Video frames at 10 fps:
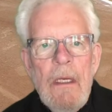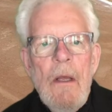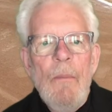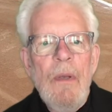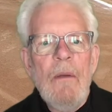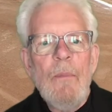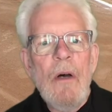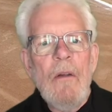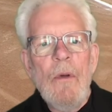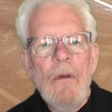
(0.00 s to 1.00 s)
Pete
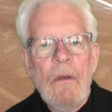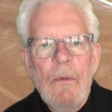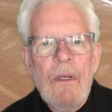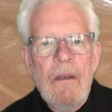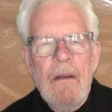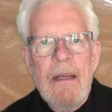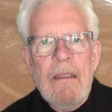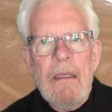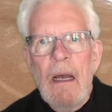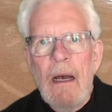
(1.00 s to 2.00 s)
Palmer, and what a
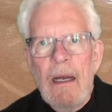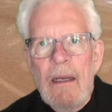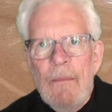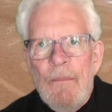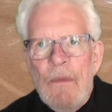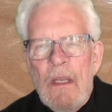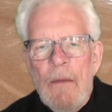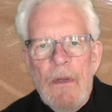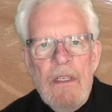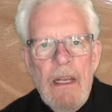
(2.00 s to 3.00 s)
nice guy.
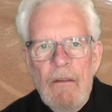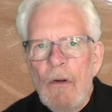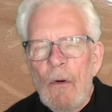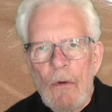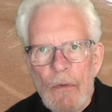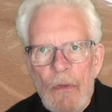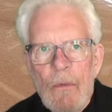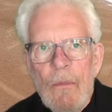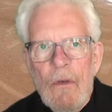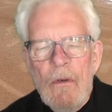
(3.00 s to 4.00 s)
Him and Dave Hirth
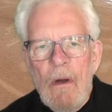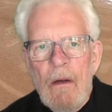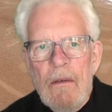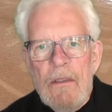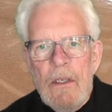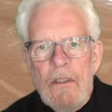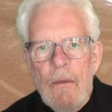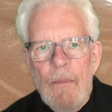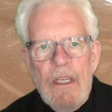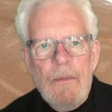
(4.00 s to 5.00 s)
were our
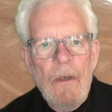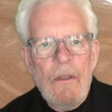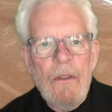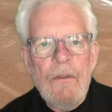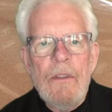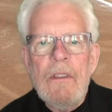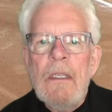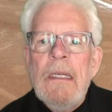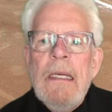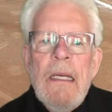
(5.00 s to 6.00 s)
assistant baseball coaches.
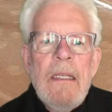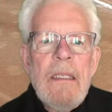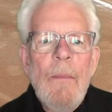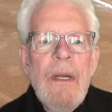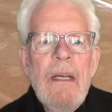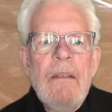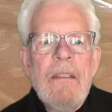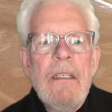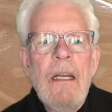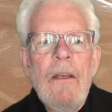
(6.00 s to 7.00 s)
Somebody
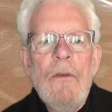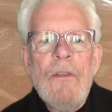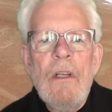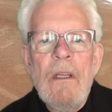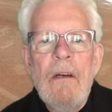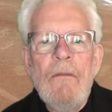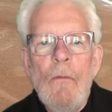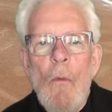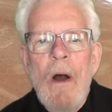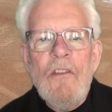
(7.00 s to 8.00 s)
else said, I used to love
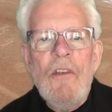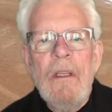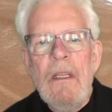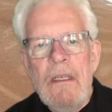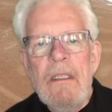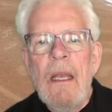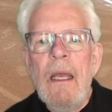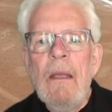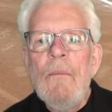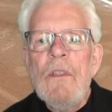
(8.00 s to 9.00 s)
watching these
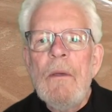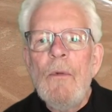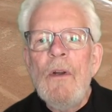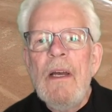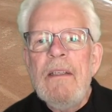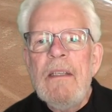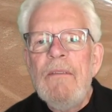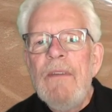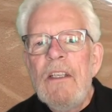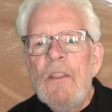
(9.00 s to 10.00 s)
games. Summer nights
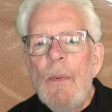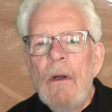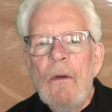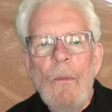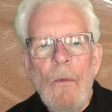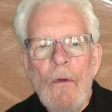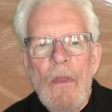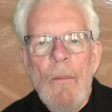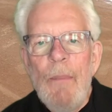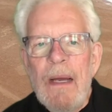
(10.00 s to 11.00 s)
at Vets Park were
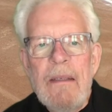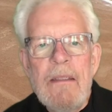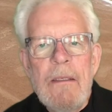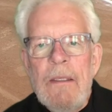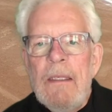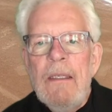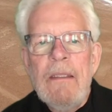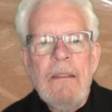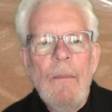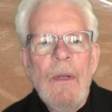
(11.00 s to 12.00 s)
the best.
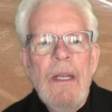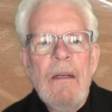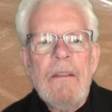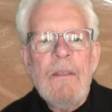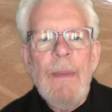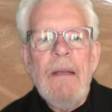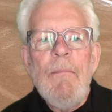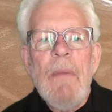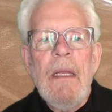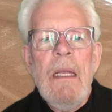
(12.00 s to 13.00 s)
Somebody else spent
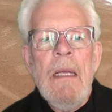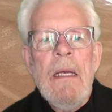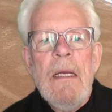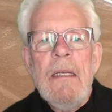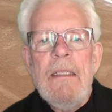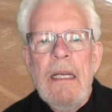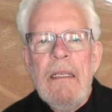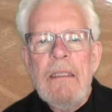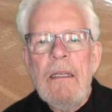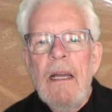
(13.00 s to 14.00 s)
many
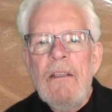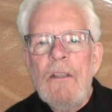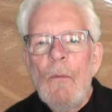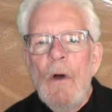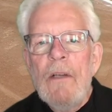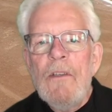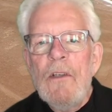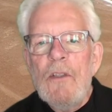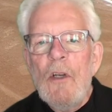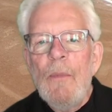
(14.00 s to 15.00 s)
days and nights there
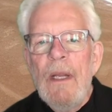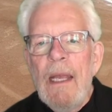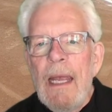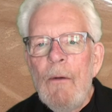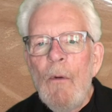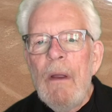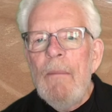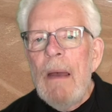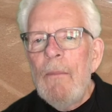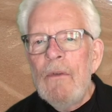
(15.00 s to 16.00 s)
watching so many games. Great
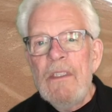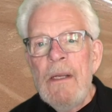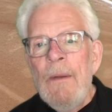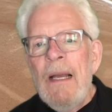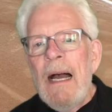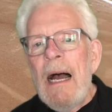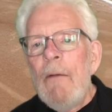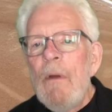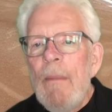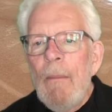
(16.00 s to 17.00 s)
memories. I
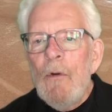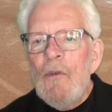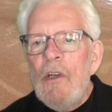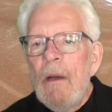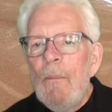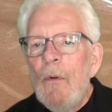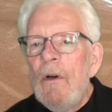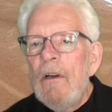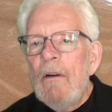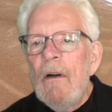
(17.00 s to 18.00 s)
remember John
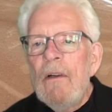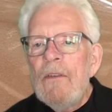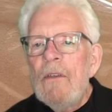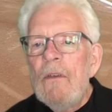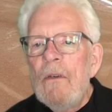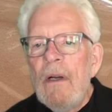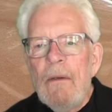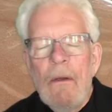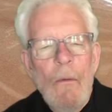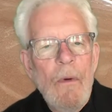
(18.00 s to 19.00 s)
Boyer also.
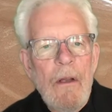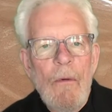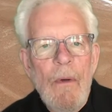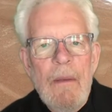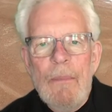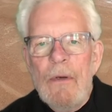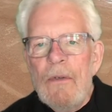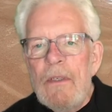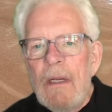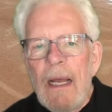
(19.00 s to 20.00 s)
What a great
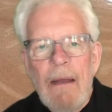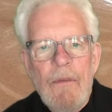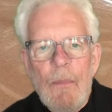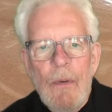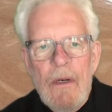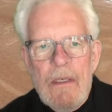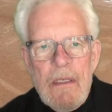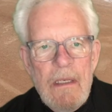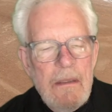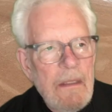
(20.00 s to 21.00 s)
person. I have to pause
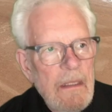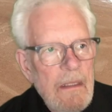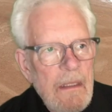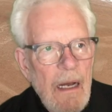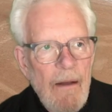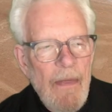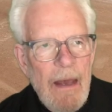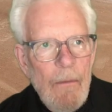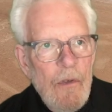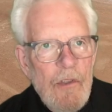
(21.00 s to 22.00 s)
on
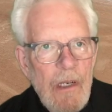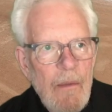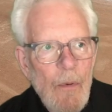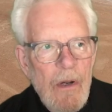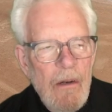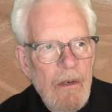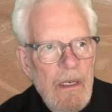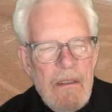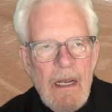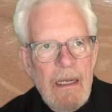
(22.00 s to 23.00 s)
that one. Johnny Boyer
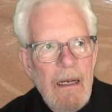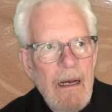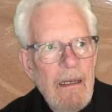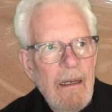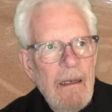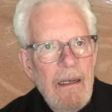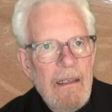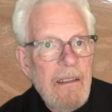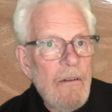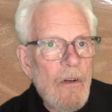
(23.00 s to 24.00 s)
is iconic, and I
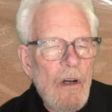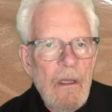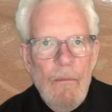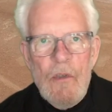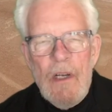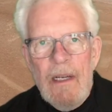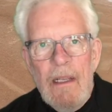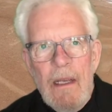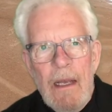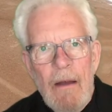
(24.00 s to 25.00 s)
still call him
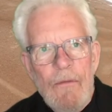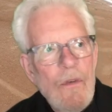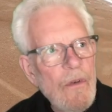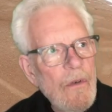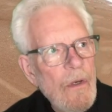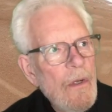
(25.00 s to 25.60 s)
Johnny after